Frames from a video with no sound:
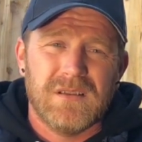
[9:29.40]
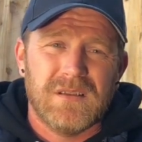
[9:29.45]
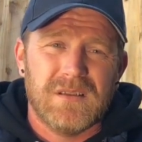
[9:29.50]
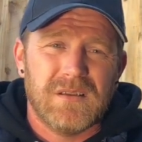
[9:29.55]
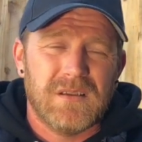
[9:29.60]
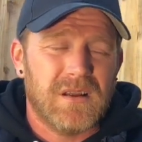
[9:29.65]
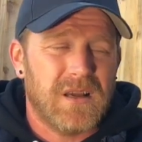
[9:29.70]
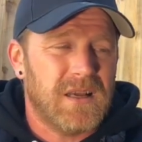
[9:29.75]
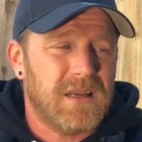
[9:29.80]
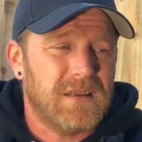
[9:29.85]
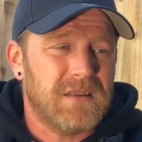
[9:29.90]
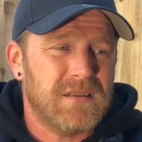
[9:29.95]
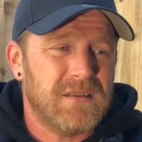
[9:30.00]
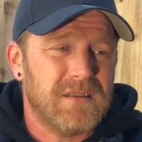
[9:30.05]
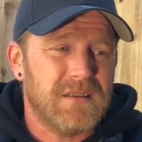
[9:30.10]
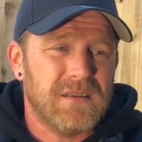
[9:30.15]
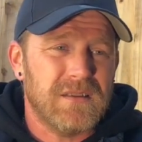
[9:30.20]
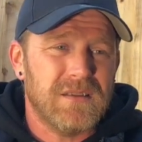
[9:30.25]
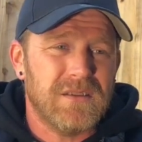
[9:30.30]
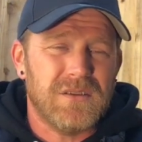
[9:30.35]
Like,
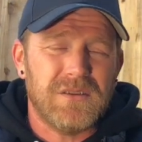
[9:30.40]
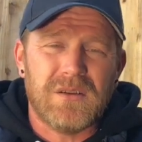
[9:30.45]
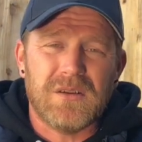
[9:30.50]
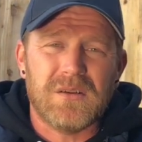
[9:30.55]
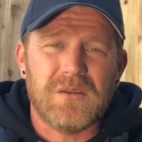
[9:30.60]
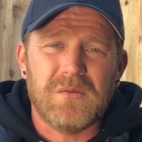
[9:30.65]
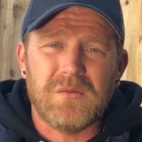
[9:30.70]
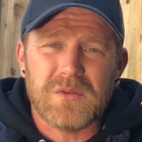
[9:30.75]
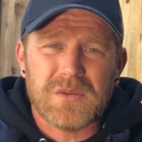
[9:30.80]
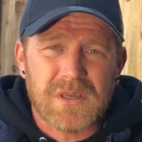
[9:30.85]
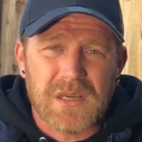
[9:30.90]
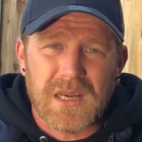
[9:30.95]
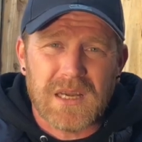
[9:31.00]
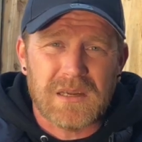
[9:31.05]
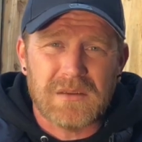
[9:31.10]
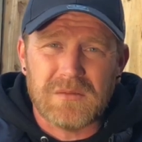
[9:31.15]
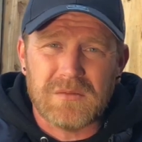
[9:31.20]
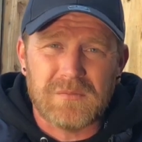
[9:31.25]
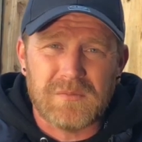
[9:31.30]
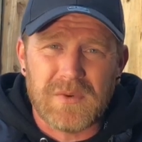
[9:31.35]
you don't know what's
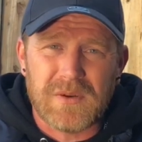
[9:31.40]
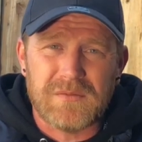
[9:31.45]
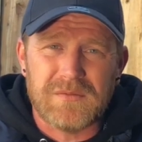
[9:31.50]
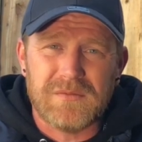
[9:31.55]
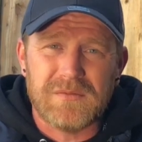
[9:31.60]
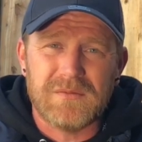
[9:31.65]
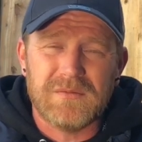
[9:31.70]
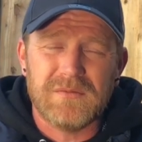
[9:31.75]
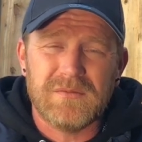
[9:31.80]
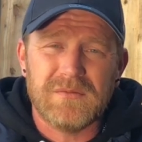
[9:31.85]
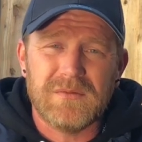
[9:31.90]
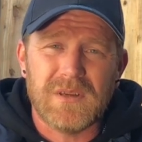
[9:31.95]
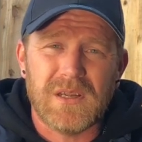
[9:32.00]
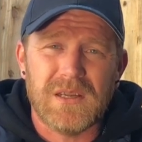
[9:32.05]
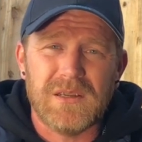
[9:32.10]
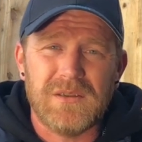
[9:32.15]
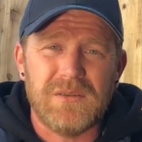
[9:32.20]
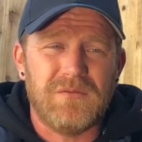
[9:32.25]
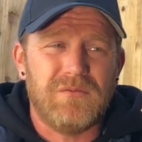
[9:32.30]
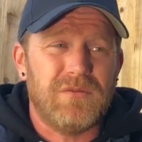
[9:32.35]
going on, bruv.
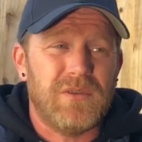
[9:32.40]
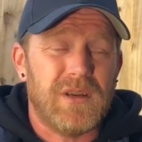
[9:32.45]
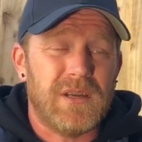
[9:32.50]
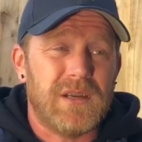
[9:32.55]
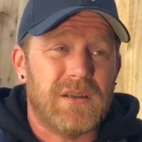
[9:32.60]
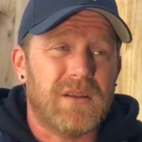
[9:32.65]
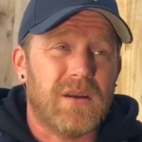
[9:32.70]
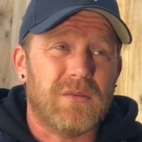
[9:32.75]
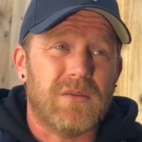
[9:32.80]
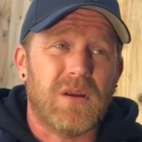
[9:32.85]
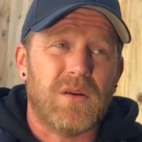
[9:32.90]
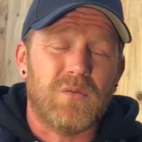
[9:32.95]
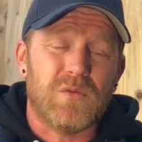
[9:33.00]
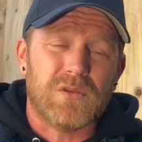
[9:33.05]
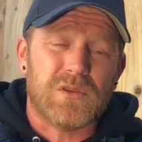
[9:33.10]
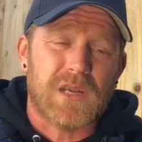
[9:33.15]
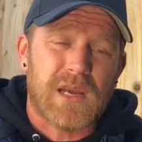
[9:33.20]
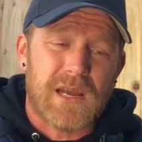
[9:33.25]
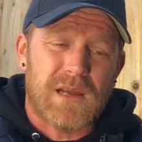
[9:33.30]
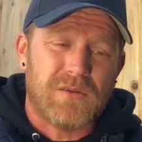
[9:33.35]
Like, you really don't know what's
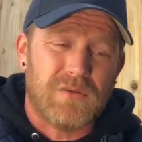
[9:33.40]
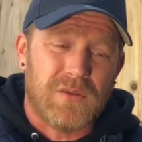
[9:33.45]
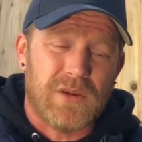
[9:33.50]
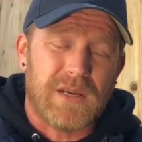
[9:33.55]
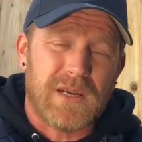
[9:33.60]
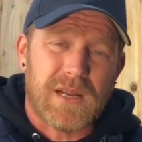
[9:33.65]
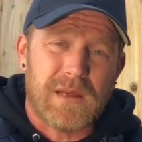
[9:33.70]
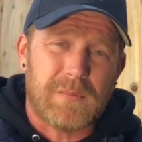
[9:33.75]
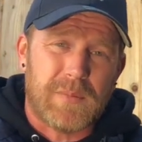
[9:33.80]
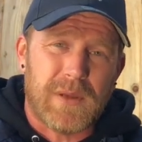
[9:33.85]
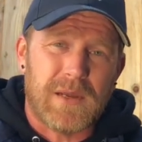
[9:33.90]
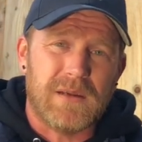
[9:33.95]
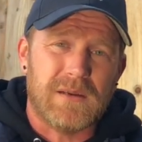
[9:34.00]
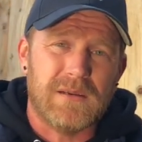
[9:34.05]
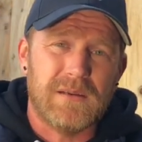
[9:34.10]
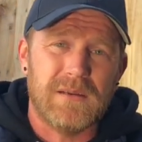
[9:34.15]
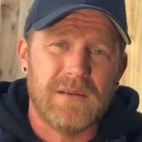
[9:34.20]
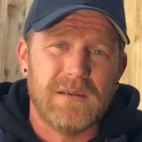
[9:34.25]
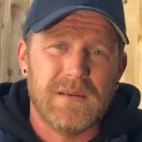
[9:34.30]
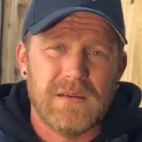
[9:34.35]
going on in that pen.
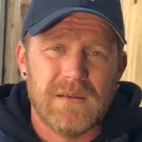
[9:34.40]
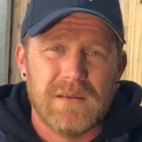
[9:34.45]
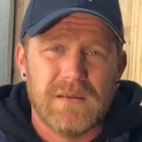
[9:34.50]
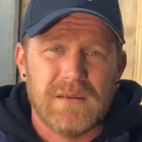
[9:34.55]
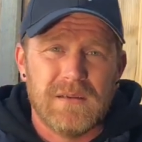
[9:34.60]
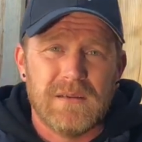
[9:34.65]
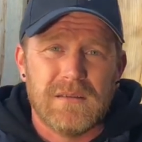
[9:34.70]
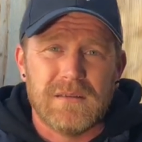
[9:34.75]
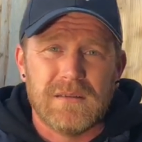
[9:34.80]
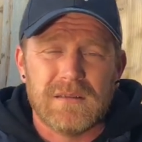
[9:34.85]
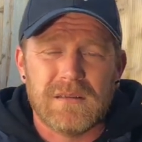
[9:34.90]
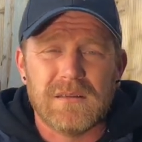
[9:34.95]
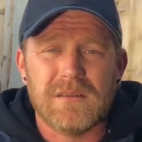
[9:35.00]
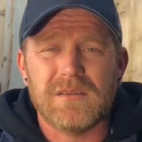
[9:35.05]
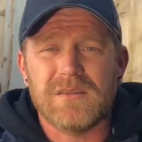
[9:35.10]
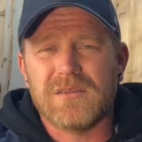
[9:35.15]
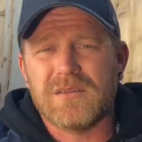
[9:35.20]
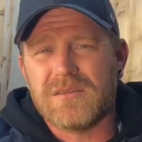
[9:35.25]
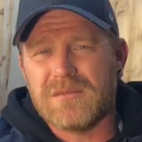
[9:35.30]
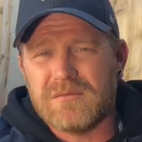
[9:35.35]
So
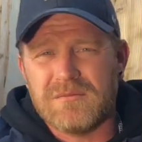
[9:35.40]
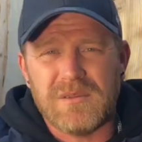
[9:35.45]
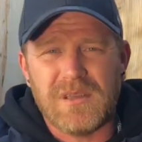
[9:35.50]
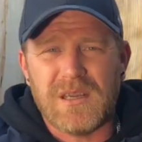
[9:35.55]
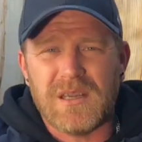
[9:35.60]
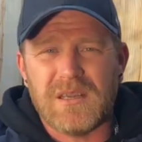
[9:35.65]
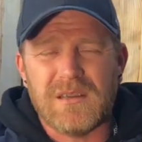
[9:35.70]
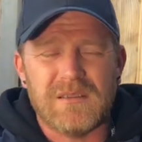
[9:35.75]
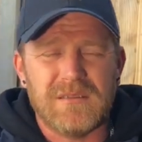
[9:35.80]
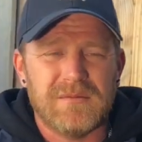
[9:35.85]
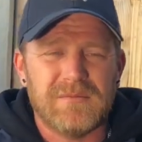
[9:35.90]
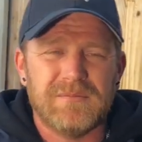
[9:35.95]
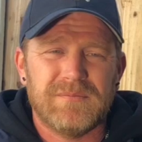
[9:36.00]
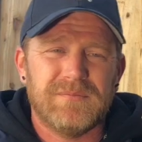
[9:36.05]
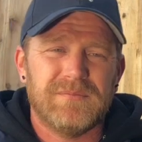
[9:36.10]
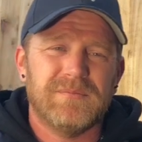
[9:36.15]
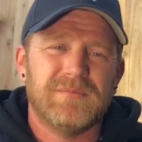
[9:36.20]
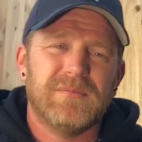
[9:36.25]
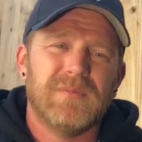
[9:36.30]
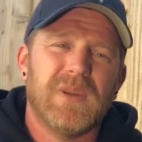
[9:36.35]
just, yeah.
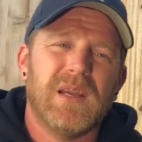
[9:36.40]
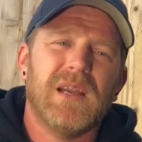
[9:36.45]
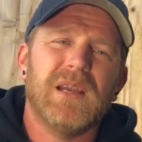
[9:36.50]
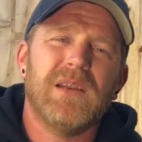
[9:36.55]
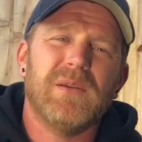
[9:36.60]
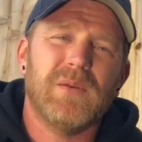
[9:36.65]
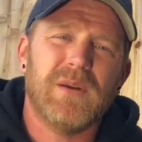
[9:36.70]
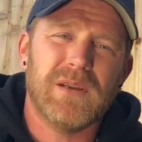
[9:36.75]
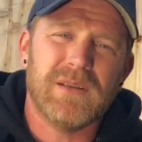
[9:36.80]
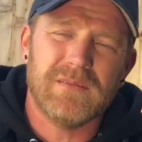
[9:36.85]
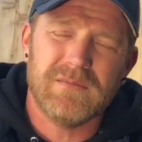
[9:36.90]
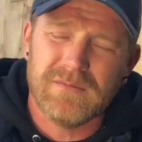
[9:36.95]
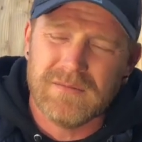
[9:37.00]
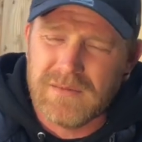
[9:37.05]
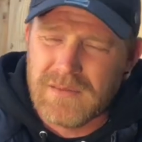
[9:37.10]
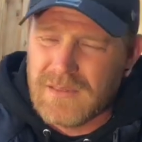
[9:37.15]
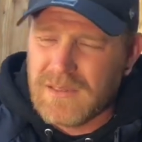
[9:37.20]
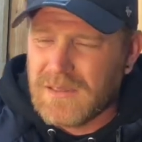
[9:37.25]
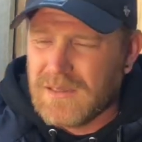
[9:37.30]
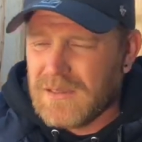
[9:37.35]
Anyway,
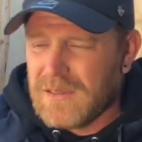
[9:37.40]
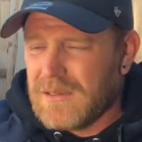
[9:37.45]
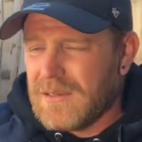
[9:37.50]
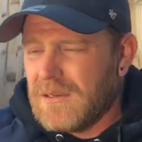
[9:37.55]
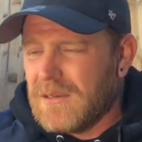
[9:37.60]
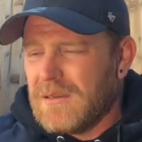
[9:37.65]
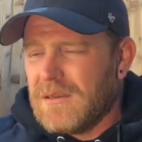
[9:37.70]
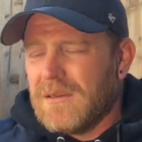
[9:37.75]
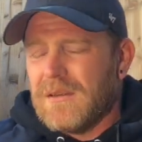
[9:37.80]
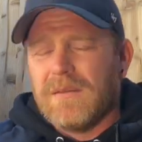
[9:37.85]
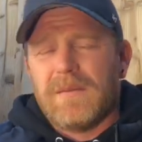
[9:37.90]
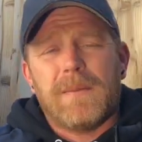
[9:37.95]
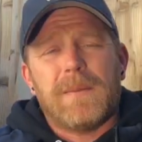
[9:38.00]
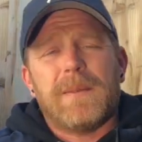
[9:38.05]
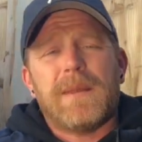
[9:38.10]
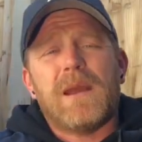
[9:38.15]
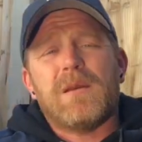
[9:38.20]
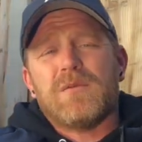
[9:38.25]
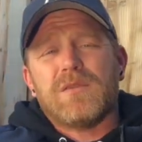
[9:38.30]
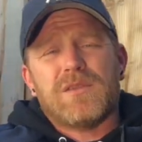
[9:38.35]

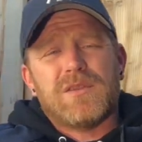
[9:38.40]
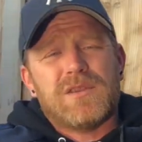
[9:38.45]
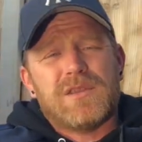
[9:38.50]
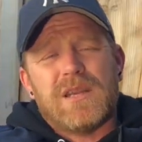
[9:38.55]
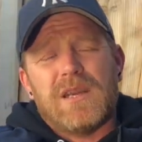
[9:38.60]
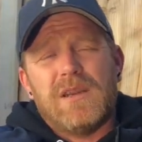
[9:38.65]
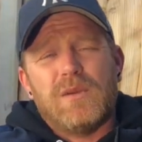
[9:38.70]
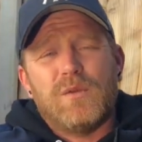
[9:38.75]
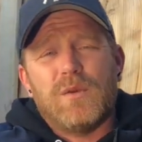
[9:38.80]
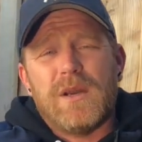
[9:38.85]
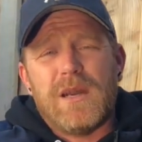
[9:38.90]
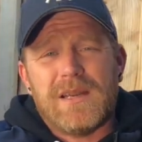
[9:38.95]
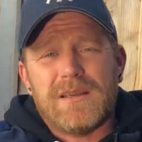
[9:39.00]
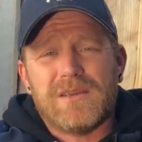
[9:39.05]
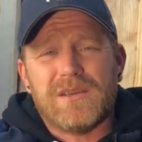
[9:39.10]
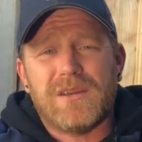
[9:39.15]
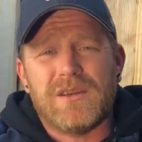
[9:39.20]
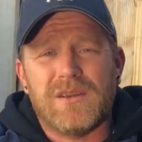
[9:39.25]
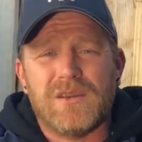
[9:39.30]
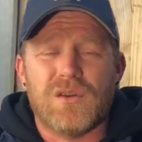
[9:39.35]
that was just a little
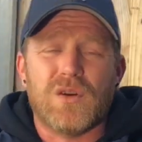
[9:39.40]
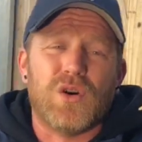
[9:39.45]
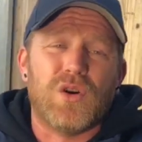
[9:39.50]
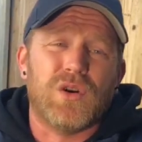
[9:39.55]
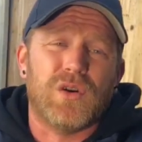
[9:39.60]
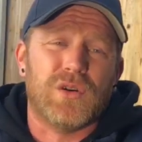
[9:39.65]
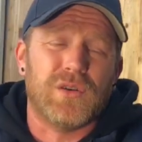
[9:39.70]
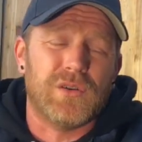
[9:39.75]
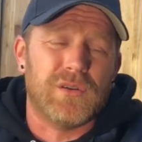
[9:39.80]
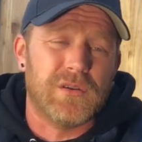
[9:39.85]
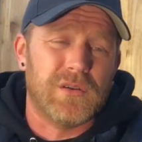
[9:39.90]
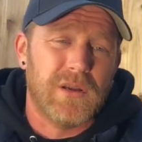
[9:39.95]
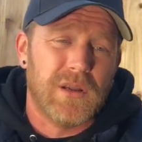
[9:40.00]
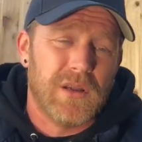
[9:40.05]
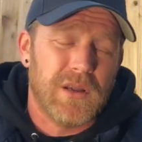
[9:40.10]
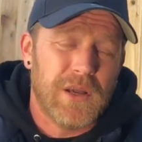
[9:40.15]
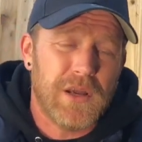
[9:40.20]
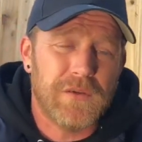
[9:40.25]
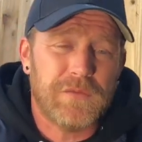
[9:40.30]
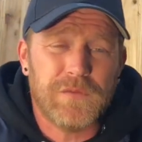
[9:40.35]
lesson on
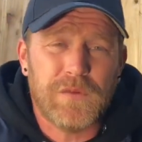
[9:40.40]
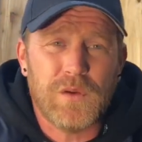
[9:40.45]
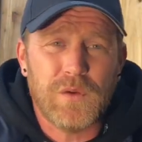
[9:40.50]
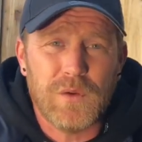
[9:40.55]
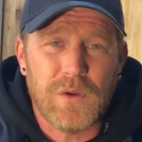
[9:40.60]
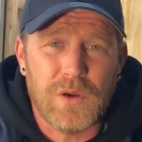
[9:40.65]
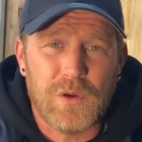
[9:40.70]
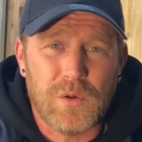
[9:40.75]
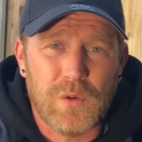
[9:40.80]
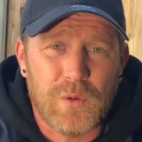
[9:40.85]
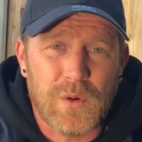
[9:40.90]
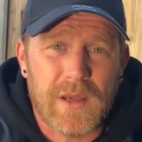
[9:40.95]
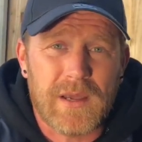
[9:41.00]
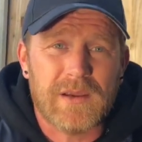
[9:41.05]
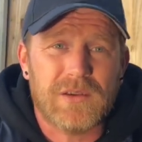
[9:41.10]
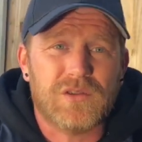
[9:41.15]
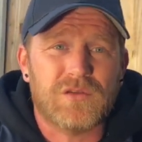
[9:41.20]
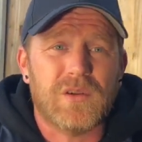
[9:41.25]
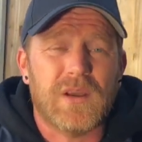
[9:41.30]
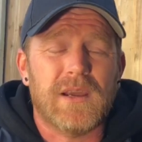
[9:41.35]
a few little
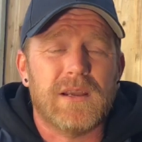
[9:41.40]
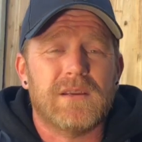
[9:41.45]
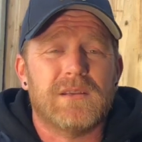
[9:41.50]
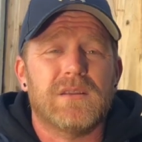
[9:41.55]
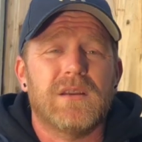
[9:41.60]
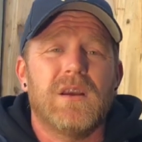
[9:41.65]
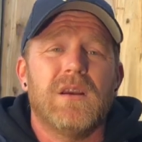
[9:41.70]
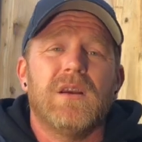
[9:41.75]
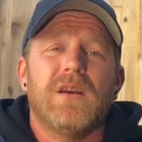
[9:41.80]
extracts.